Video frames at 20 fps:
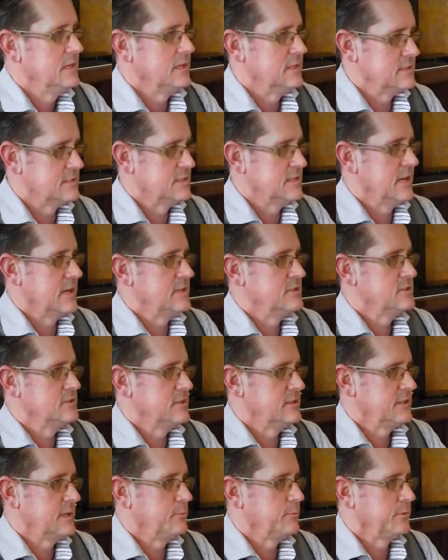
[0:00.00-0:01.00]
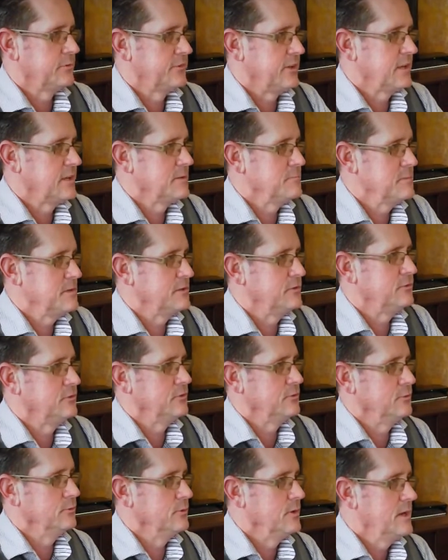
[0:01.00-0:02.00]
is the agent that they will stay committed
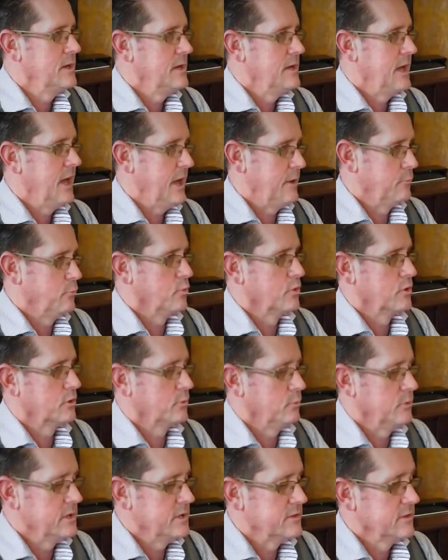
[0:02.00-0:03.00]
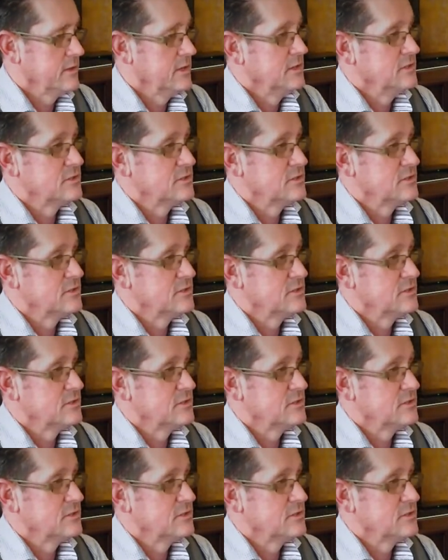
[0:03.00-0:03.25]
to and work with.